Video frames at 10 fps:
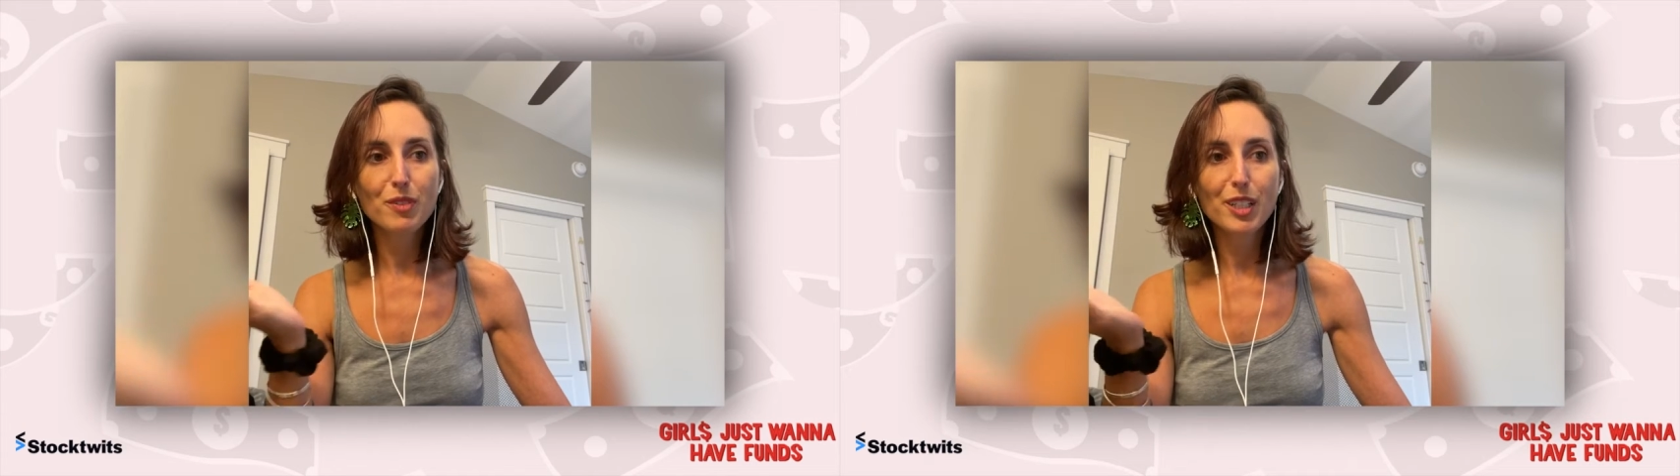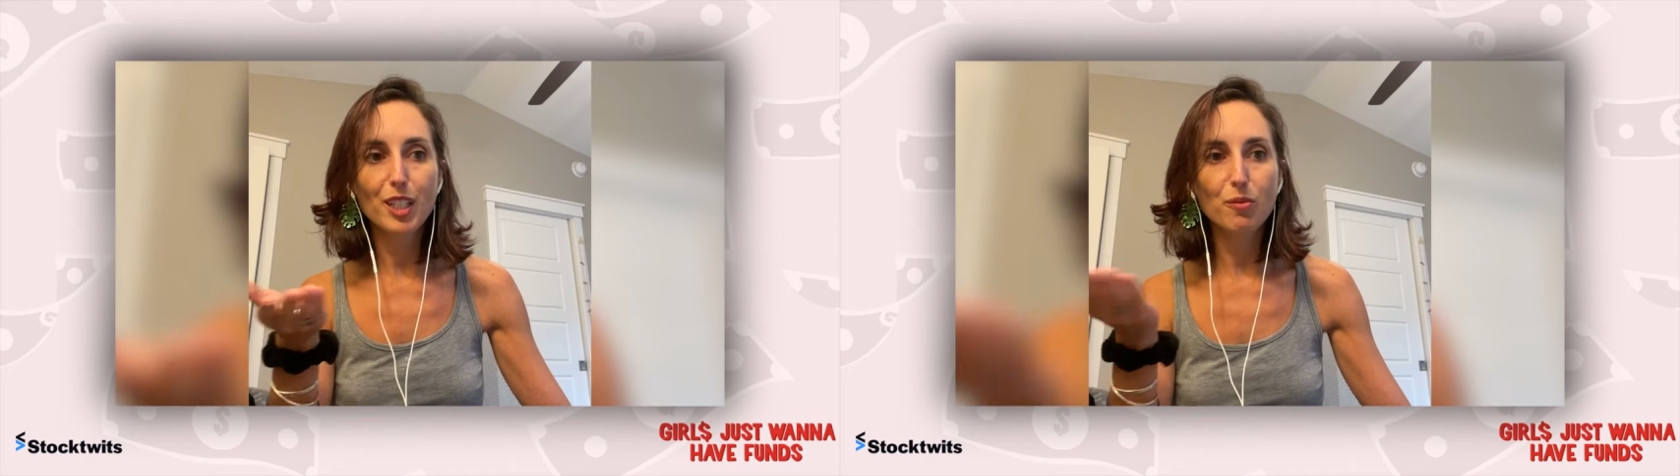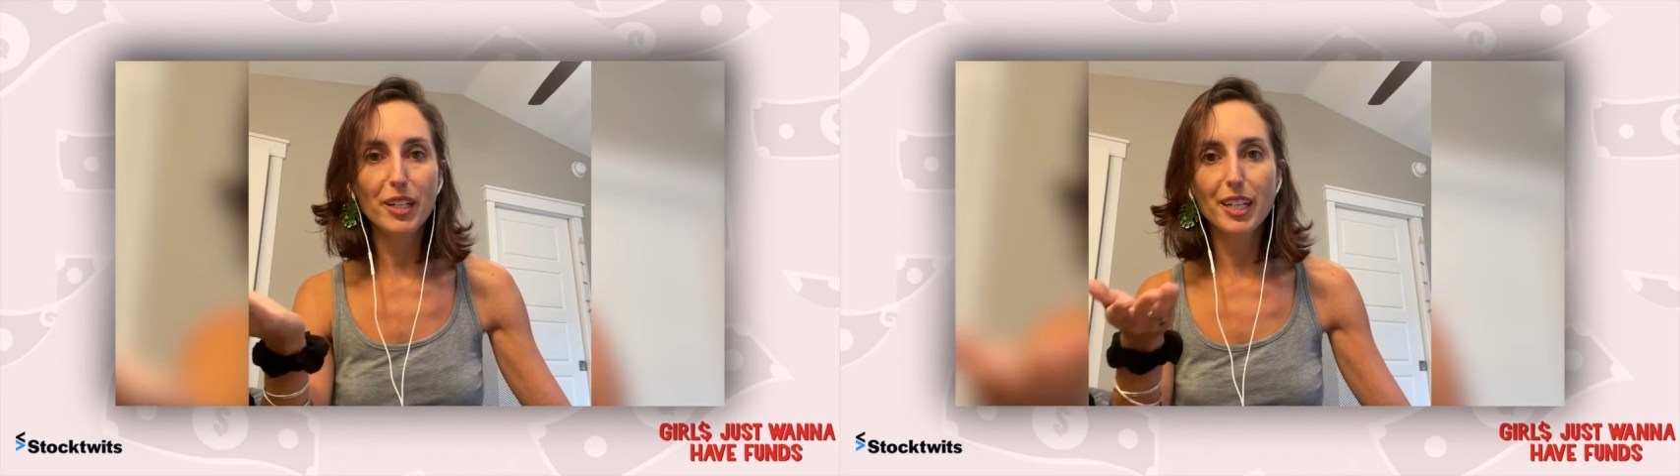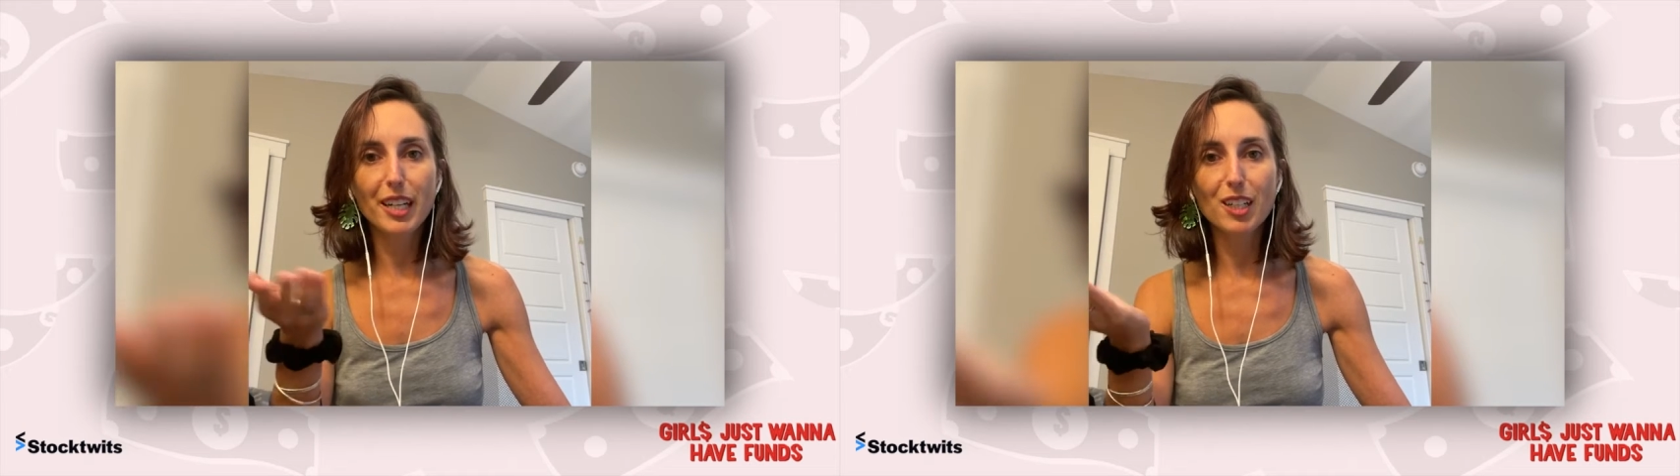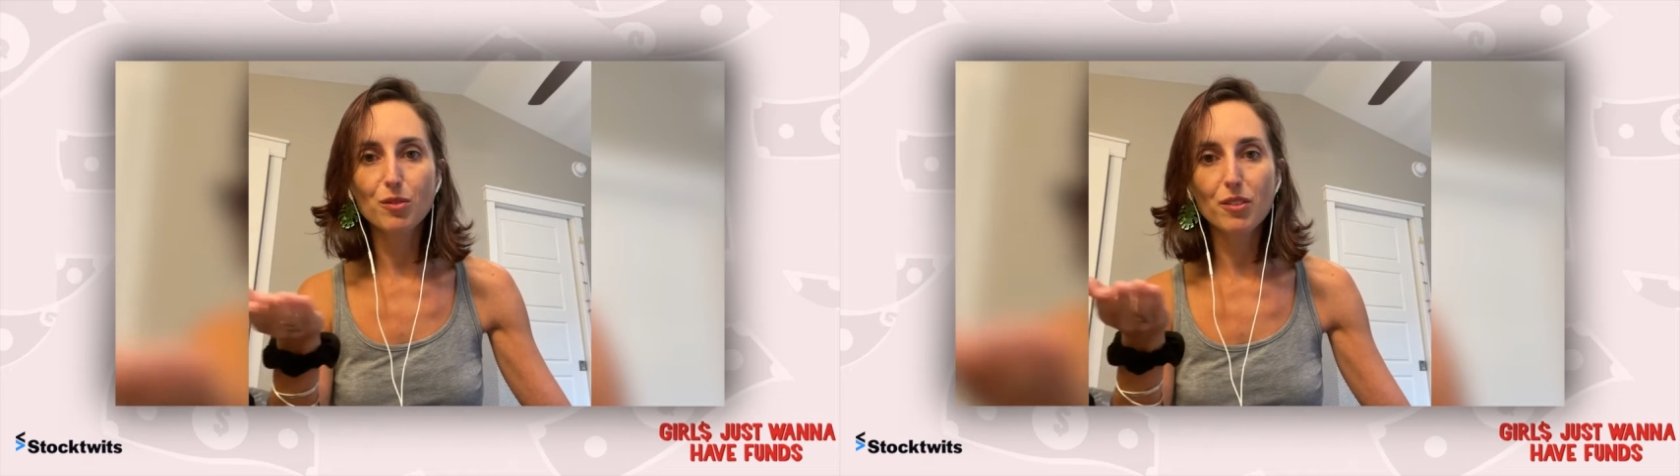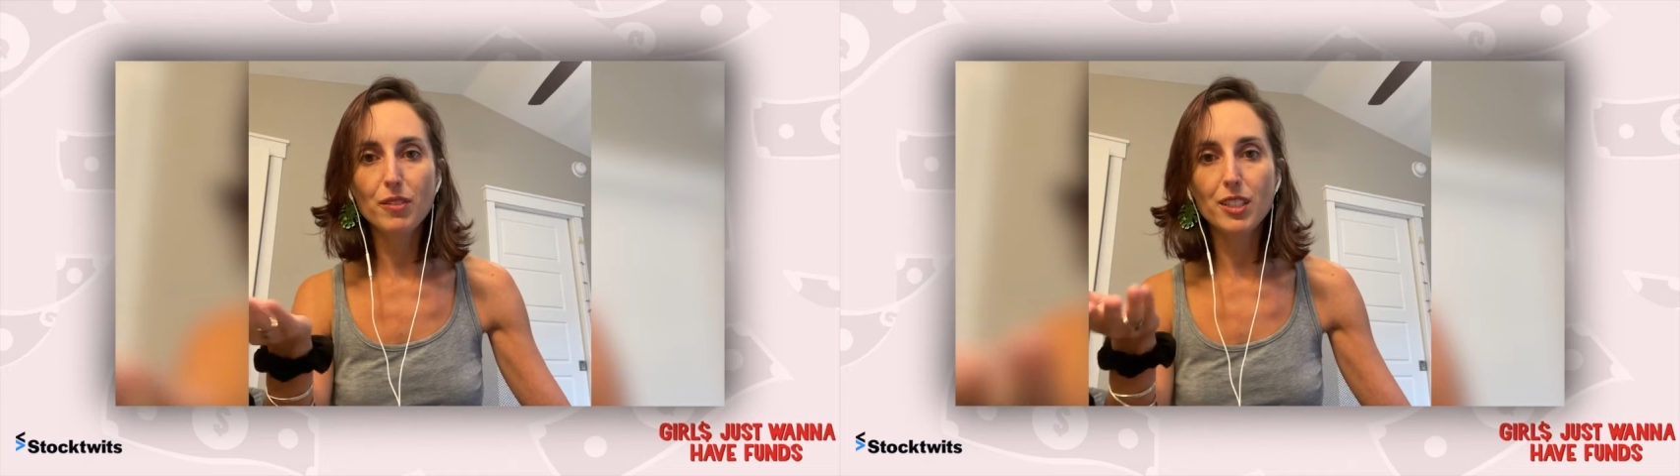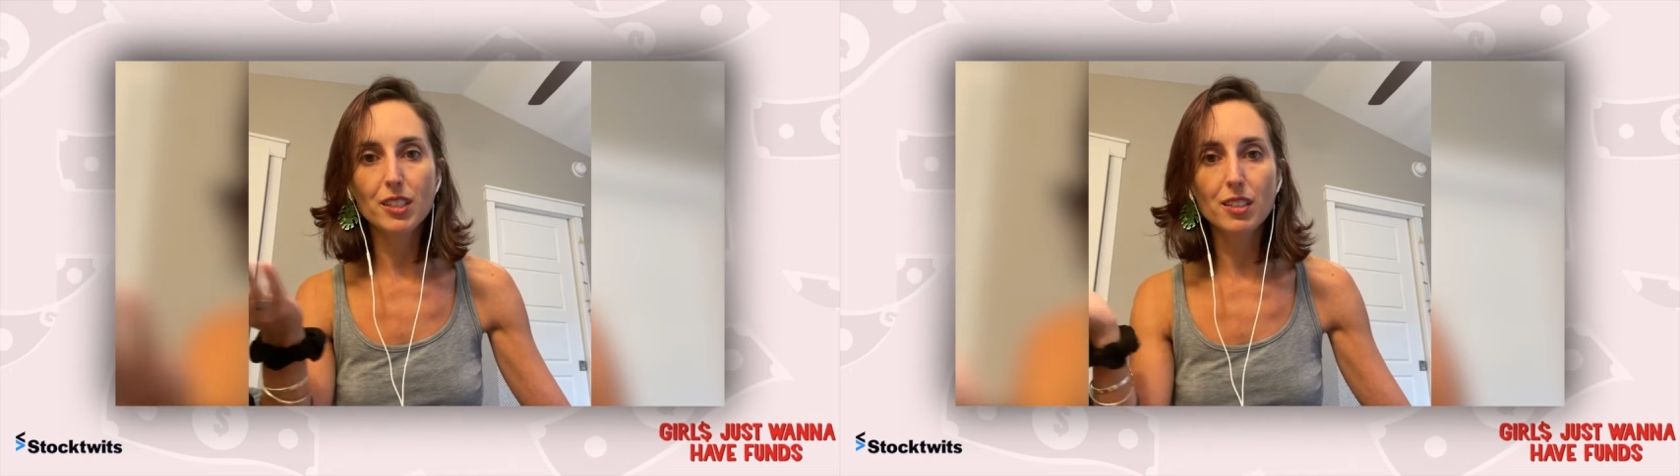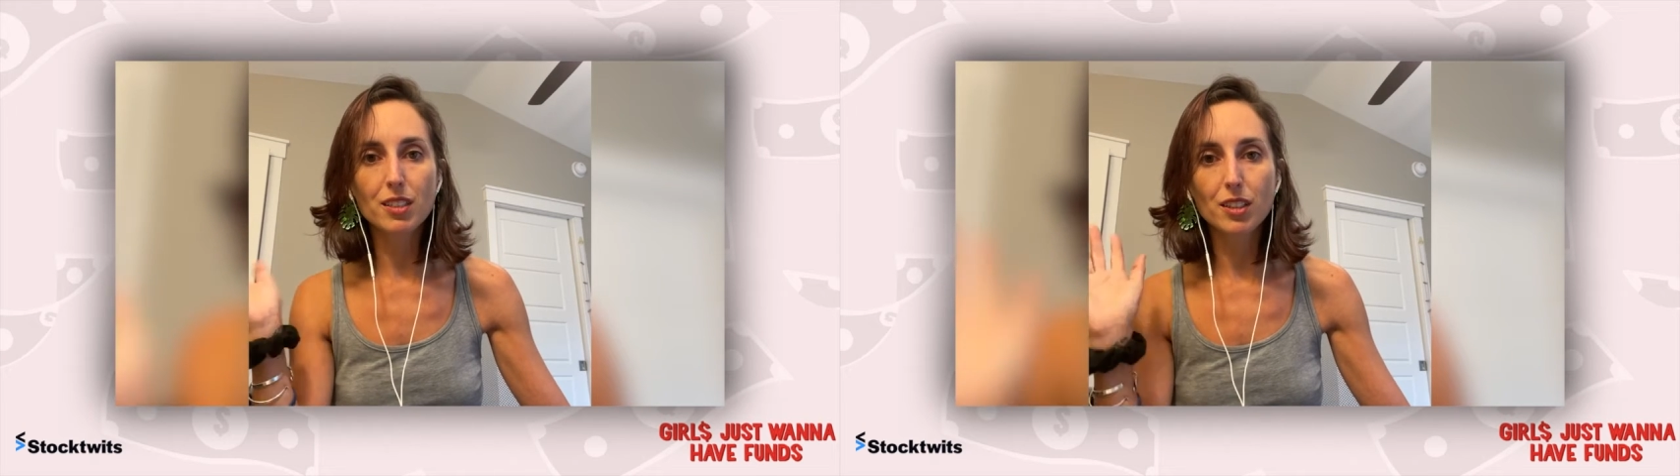hit my account with fees until